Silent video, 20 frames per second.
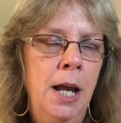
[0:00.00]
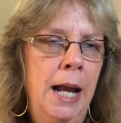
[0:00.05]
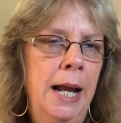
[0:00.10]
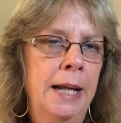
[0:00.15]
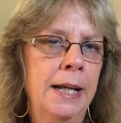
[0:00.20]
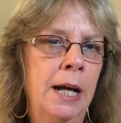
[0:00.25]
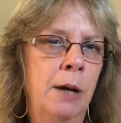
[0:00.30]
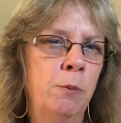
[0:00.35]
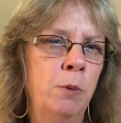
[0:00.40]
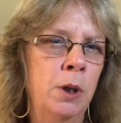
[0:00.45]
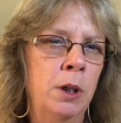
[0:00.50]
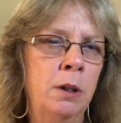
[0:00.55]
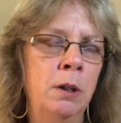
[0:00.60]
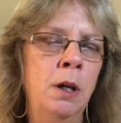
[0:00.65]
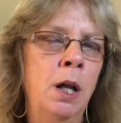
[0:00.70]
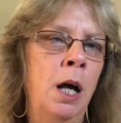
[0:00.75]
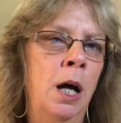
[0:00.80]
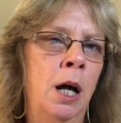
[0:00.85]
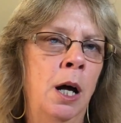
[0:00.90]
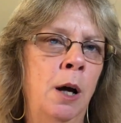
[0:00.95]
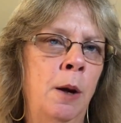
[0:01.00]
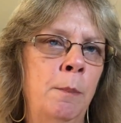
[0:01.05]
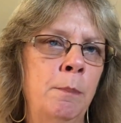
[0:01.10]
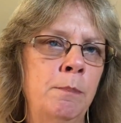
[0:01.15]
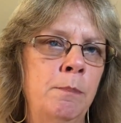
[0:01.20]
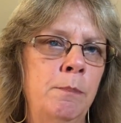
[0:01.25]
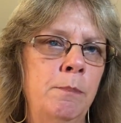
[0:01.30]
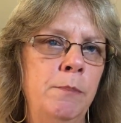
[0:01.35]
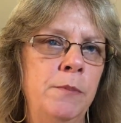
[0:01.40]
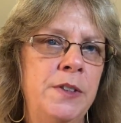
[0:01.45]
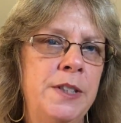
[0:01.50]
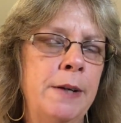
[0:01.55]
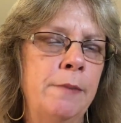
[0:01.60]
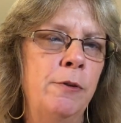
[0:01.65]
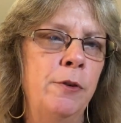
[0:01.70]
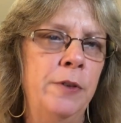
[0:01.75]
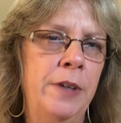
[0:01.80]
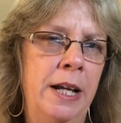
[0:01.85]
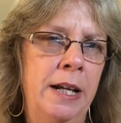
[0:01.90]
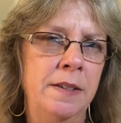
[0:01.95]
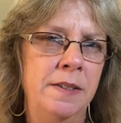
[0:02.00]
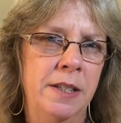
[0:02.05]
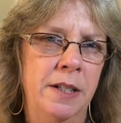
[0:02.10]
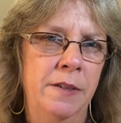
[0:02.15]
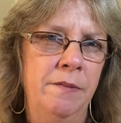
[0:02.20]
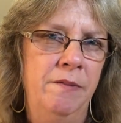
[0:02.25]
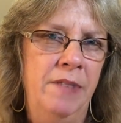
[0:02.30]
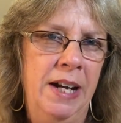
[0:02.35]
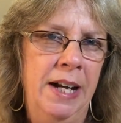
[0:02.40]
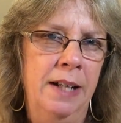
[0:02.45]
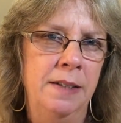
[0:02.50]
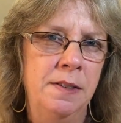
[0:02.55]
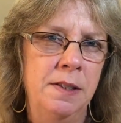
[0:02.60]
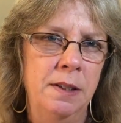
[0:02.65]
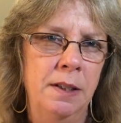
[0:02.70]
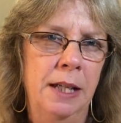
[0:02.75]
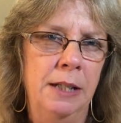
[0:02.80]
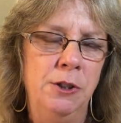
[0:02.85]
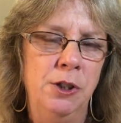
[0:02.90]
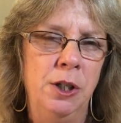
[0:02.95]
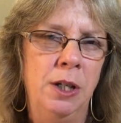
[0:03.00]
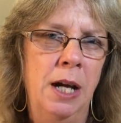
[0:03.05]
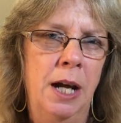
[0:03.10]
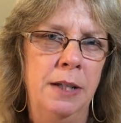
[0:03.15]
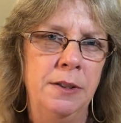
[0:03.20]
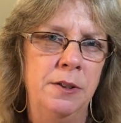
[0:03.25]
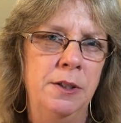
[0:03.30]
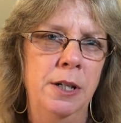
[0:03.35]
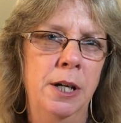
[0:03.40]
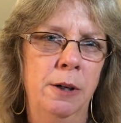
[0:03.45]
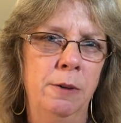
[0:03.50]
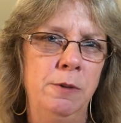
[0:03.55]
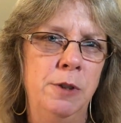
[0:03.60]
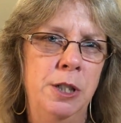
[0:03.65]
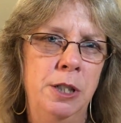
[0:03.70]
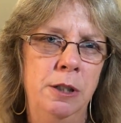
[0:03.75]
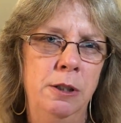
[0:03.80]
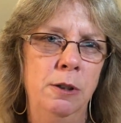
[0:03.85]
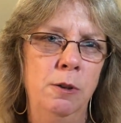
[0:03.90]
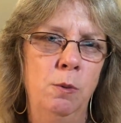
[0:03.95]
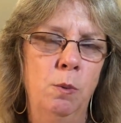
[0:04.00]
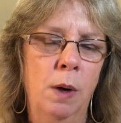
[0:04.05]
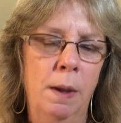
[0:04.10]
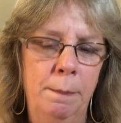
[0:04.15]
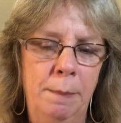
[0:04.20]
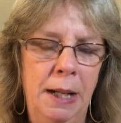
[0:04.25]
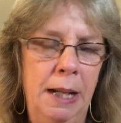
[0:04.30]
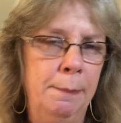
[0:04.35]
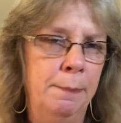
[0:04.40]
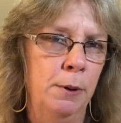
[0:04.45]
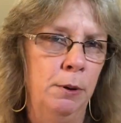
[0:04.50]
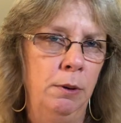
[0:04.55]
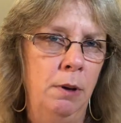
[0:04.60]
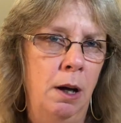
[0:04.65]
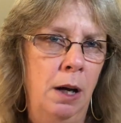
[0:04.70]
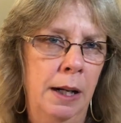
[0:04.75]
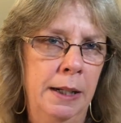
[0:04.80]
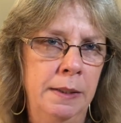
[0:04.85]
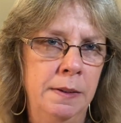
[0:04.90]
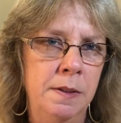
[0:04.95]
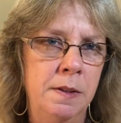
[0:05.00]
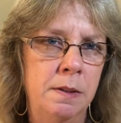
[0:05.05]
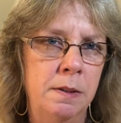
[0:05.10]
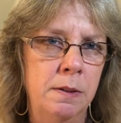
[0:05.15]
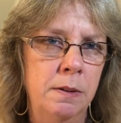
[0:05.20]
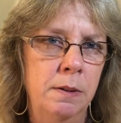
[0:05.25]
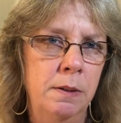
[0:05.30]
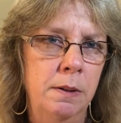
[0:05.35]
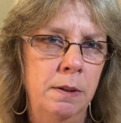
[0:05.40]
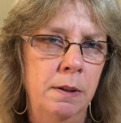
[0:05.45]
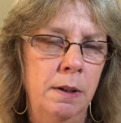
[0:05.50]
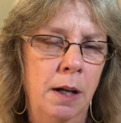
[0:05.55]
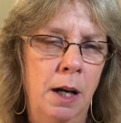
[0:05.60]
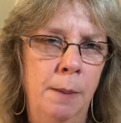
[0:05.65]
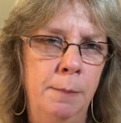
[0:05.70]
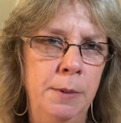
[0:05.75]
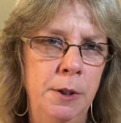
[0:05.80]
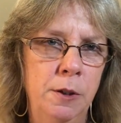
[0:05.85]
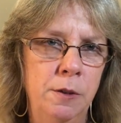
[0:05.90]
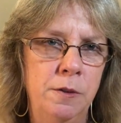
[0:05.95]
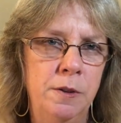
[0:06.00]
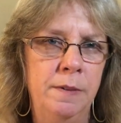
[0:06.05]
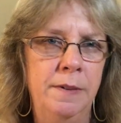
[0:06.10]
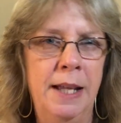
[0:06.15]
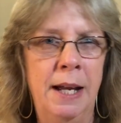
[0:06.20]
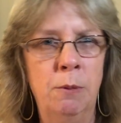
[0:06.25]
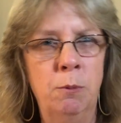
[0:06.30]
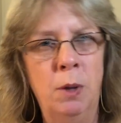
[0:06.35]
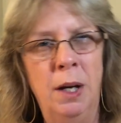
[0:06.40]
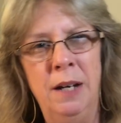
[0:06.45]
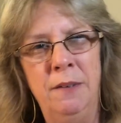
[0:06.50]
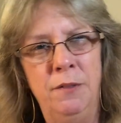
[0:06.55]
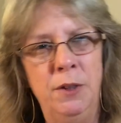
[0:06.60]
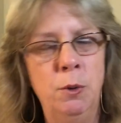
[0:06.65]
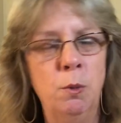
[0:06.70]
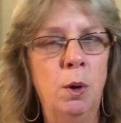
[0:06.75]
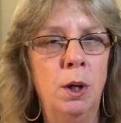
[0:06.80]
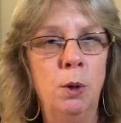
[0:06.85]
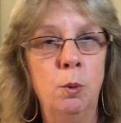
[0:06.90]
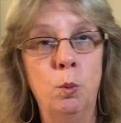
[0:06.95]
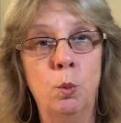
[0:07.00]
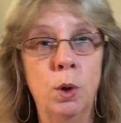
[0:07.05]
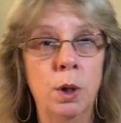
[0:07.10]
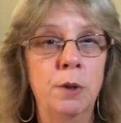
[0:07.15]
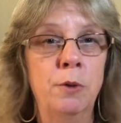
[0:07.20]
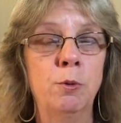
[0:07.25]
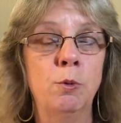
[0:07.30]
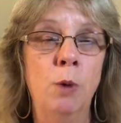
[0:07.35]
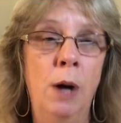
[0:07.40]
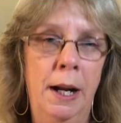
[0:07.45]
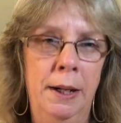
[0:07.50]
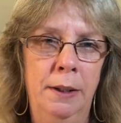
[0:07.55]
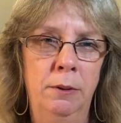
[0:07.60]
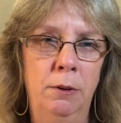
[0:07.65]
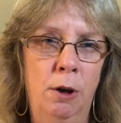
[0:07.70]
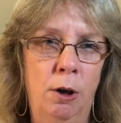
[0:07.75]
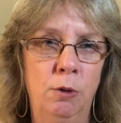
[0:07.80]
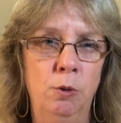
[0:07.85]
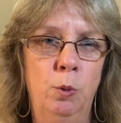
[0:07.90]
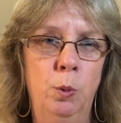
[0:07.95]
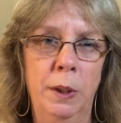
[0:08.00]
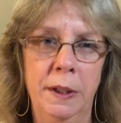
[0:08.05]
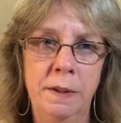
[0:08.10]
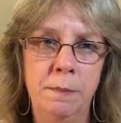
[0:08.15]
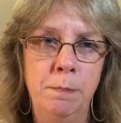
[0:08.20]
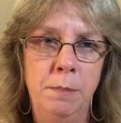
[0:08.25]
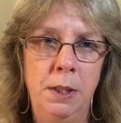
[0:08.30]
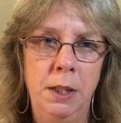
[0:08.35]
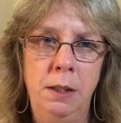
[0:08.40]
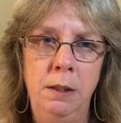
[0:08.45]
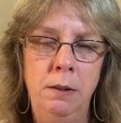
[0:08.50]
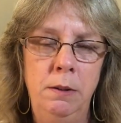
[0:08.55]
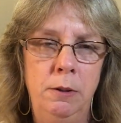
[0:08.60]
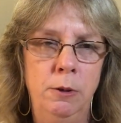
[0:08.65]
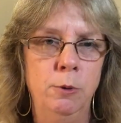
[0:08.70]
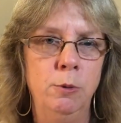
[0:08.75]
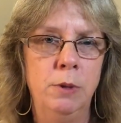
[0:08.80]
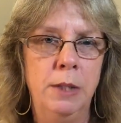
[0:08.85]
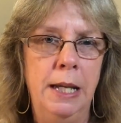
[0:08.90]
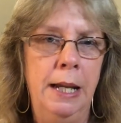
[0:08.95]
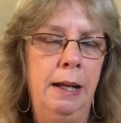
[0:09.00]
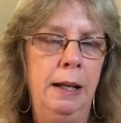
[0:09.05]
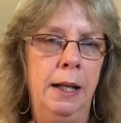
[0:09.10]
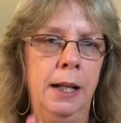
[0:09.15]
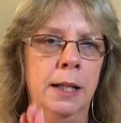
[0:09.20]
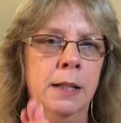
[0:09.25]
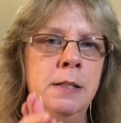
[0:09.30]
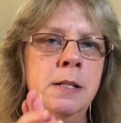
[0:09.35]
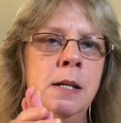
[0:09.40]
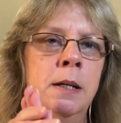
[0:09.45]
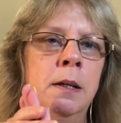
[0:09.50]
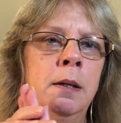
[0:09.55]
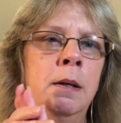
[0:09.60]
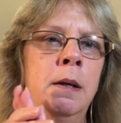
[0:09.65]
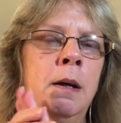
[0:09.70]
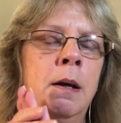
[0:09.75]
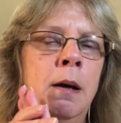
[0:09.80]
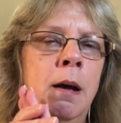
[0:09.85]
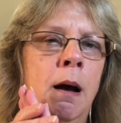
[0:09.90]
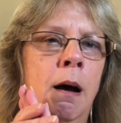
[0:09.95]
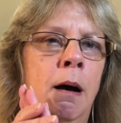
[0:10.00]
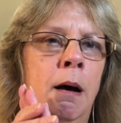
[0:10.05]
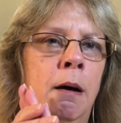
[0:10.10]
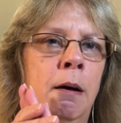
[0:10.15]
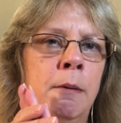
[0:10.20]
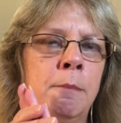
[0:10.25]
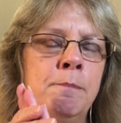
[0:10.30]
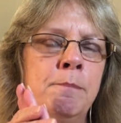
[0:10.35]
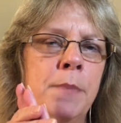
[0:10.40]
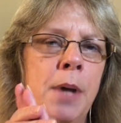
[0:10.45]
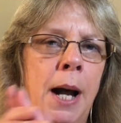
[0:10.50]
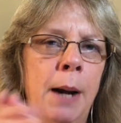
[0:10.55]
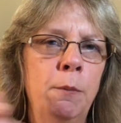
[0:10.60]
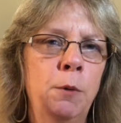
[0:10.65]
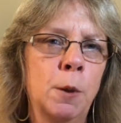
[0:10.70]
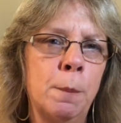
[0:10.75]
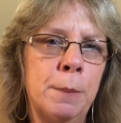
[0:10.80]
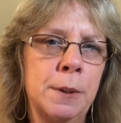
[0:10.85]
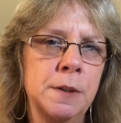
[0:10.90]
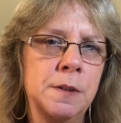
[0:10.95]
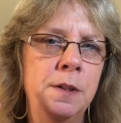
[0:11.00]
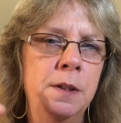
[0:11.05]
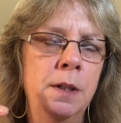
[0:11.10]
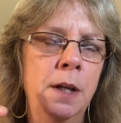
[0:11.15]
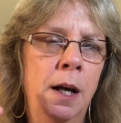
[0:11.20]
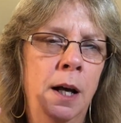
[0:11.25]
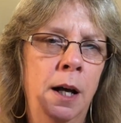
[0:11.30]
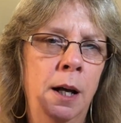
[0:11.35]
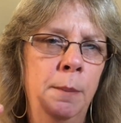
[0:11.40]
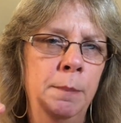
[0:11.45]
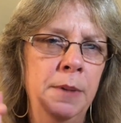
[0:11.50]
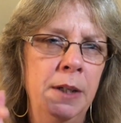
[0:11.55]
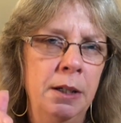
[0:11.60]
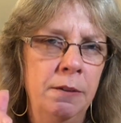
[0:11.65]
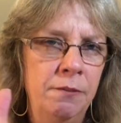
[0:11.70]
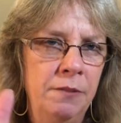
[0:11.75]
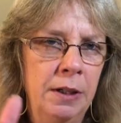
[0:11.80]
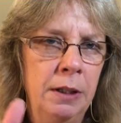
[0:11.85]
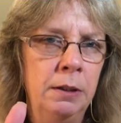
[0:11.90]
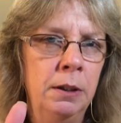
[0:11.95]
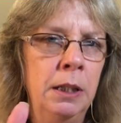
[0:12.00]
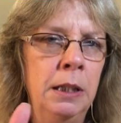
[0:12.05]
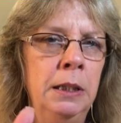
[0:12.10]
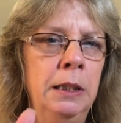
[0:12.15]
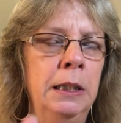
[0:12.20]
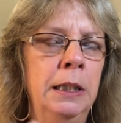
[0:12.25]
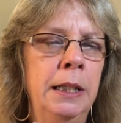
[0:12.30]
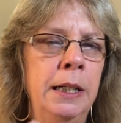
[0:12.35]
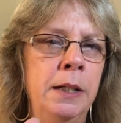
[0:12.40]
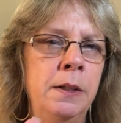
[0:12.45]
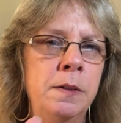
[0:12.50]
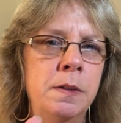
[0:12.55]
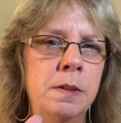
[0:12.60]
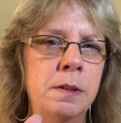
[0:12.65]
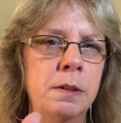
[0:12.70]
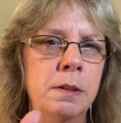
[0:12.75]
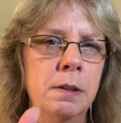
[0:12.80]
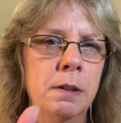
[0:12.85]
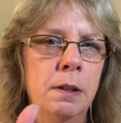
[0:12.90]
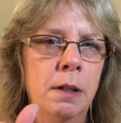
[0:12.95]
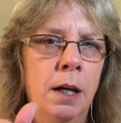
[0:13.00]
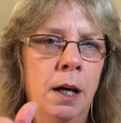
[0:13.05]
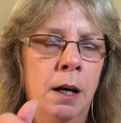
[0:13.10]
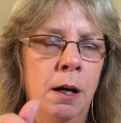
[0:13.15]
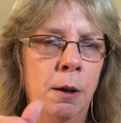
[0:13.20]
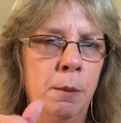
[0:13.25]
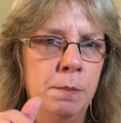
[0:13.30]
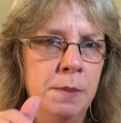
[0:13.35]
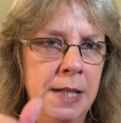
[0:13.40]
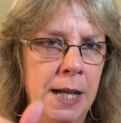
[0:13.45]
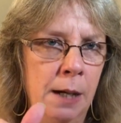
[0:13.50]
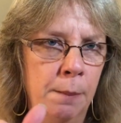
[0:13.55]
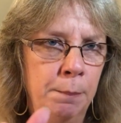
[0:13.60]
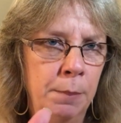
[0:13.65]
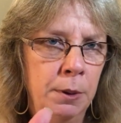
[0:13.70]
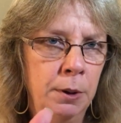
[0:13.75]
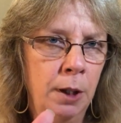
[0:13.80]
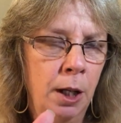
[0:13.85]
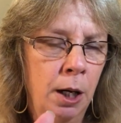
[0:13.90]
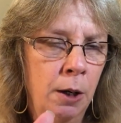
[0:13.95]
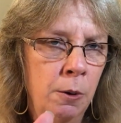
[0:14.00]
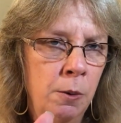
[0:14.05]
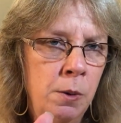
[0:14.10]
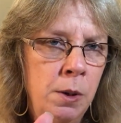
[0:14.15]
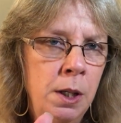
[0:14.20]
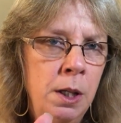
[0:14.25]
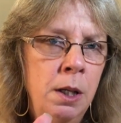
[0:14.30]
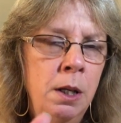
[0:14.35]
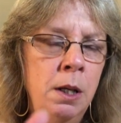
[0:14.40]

And I will, several days in advance, let you guys know, too, what paper lines I'm using. That way, if you want to work right along with me, you can. I will put the affiliate links down below.